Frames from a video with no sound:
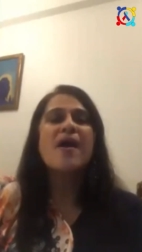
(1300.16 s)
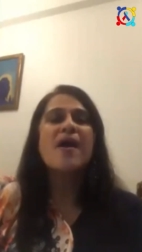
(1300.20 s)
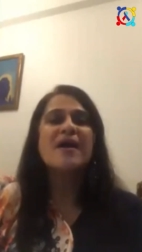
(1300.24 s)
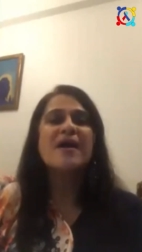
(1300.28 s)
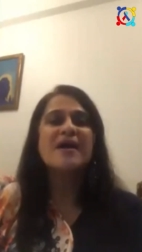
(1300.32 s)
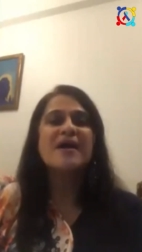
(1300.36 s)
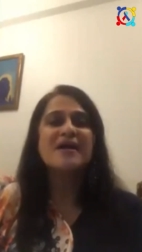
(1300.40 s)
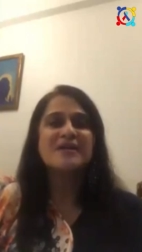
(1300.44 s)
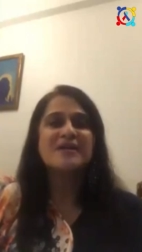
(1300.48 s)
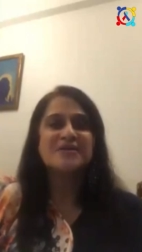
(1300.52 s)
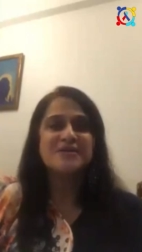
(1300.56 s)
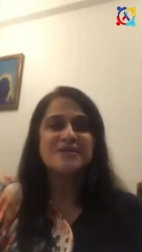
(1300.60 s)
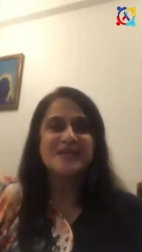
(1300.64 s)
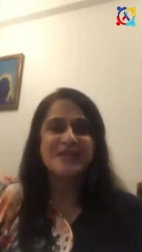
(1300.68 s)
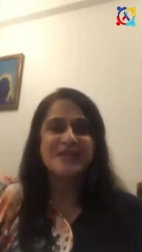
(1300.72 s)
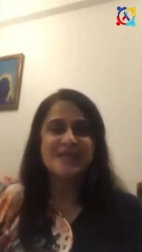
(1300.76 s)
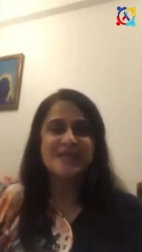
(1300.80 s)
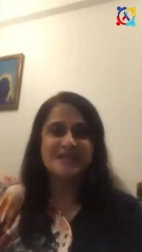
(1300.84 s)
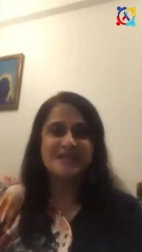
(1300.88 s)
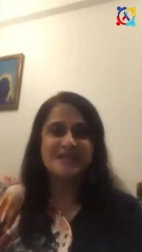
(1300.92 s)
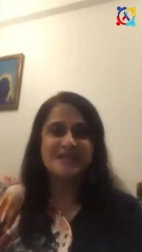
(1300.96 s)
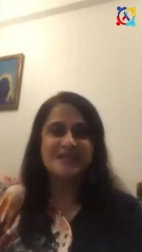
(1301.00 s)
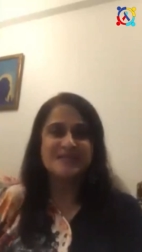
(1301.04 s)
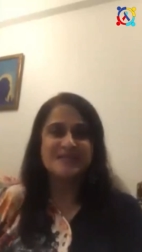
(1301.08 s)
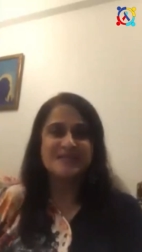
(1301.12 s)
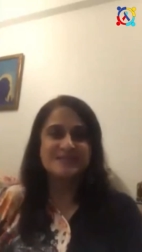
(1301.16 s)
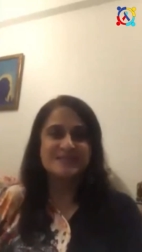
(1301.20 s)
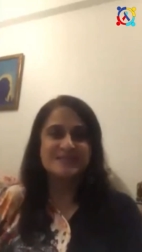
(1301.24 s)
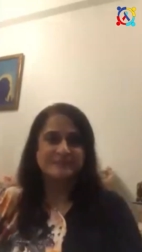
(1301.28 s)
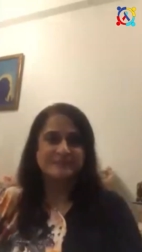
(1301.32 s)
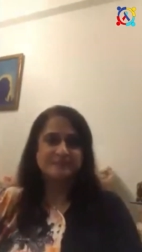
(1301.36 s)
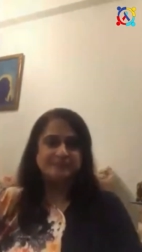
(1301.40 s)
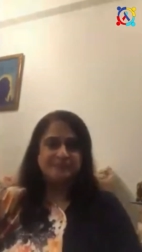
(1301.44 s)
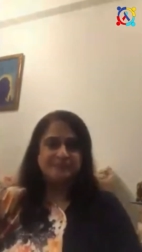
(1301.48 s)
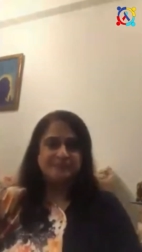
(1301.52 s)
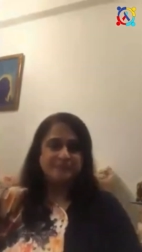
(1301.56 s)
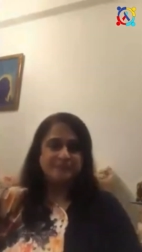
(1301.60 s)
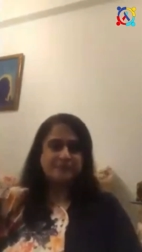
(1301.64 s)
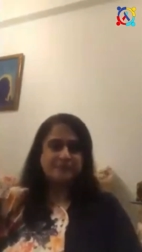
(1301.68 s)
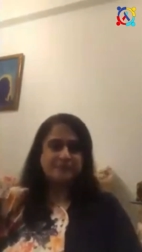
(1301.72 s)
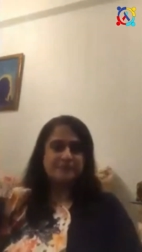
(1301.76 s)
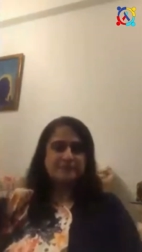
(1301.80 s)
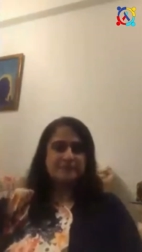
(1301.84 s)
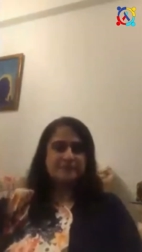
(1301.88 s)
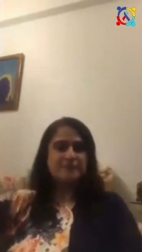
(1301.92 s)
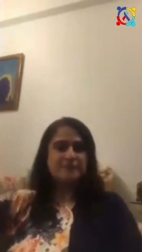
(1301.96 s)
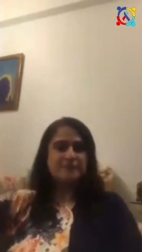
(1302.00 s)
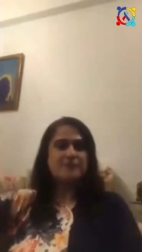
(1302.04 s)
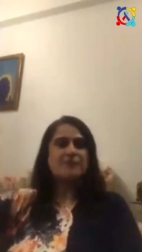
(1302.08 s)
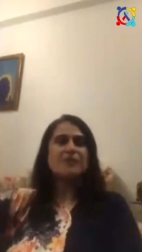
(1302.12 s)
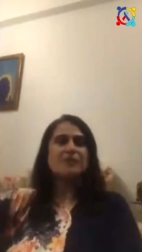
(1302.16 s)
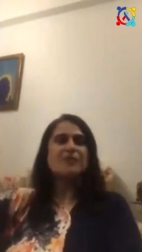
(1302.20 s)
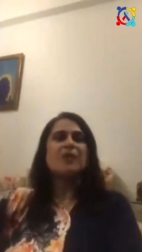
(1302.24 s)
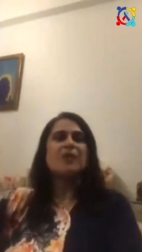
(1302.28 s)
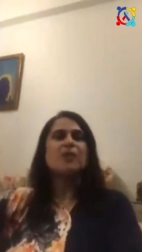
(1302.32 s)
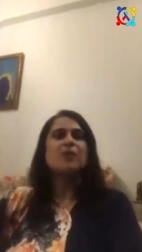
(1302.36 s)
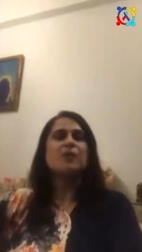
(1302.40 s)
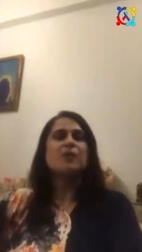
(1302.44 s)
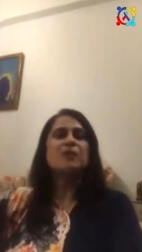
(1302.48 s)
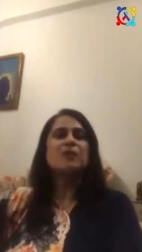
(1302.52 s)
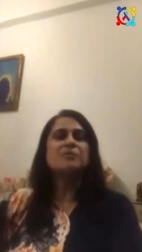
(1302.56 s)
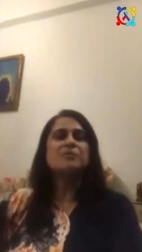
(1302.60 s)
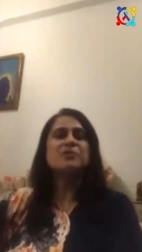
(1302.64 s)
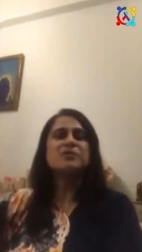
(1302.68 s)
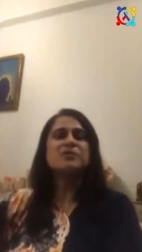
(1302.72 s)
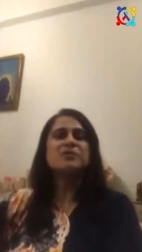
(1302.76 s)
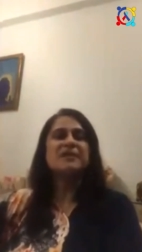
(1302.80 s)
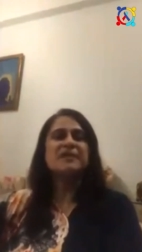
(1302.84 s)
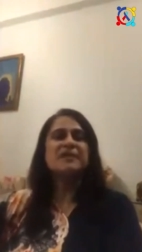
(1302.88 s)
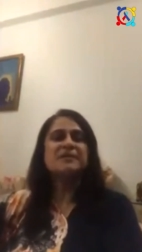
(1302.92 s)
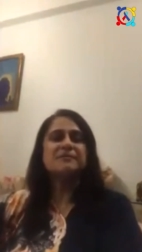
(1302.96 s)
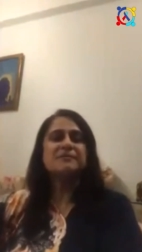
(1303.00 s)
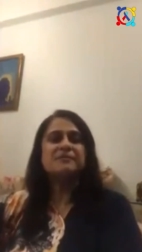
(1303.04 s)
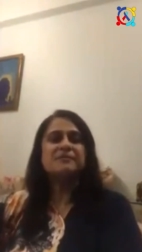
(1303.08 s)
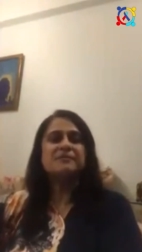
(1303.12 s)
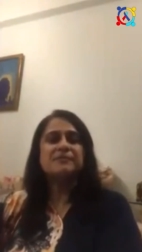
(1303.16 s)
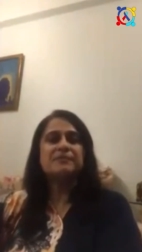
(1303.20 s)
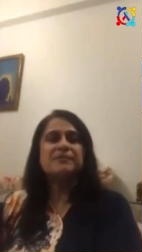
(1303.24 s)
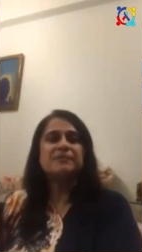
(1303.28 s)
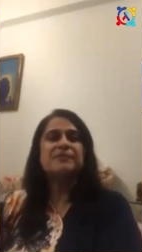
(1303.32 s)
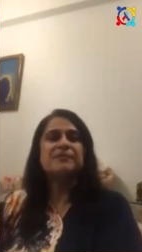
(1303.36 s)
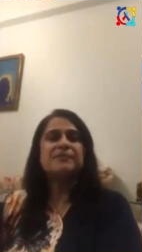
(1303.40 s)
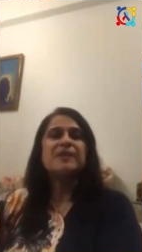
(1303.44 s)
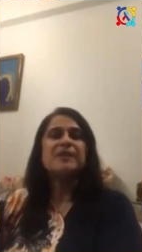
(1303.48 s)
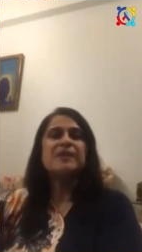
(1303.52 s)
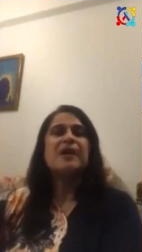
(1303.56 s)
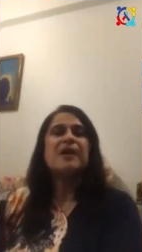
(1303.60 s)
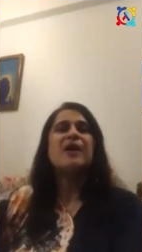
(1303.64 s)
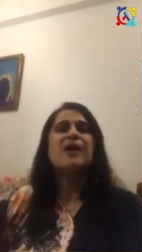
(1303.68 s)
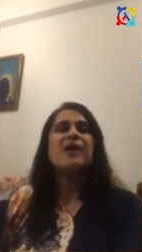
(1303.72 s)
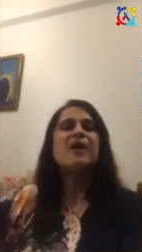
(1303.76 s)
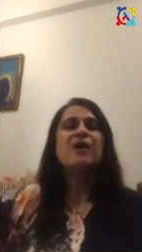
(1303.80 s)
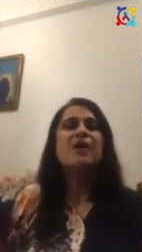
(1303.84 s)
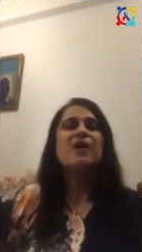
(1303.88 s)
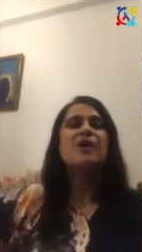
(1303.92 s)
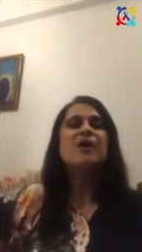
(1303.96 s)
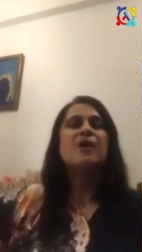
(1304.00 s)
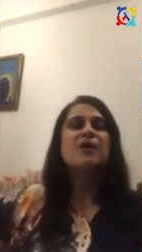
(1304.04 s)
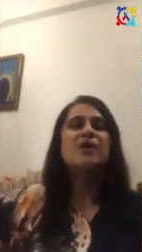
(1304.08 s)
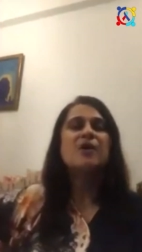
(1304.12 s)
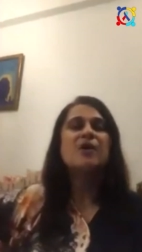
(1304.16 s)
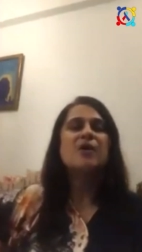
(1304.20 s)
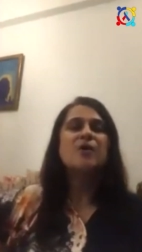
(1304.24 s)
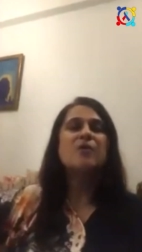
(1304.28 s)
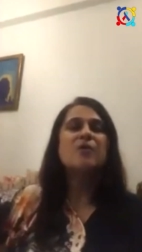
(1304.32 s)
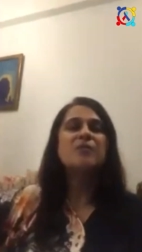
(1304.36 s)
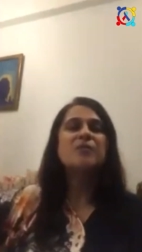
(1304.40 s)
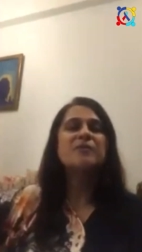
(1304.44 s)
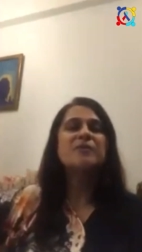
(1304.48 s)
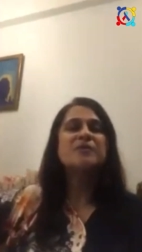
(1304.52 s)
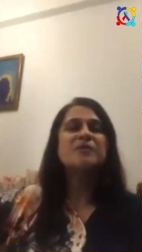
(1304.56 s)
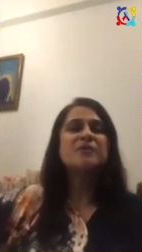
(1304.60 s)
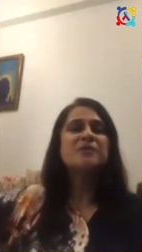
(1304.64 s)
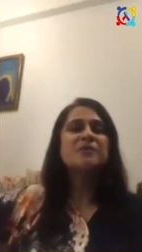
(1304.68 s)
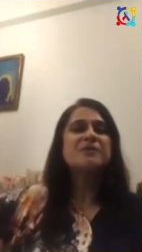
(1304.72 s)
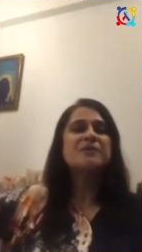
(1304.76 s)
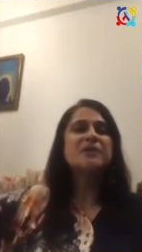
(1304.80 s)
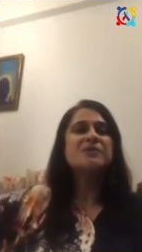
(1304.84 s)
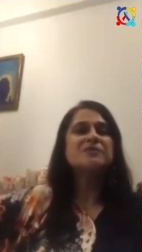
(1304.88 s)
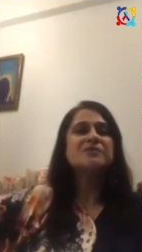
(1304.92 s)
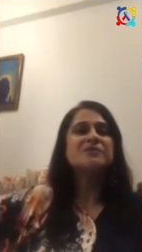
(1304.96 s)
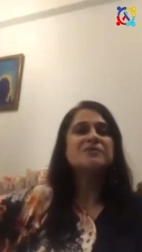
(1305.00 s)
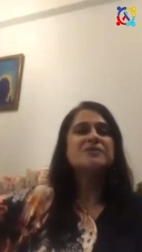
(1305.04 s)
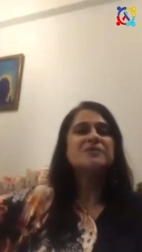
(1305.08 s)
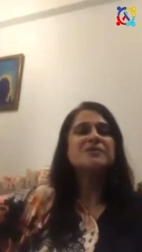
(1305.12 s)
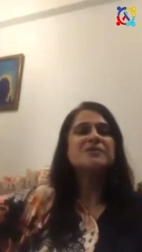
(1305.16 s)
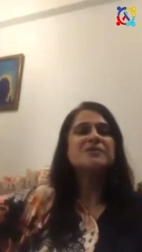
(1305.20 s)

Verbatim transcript: And relax. One more time. Open your mouth.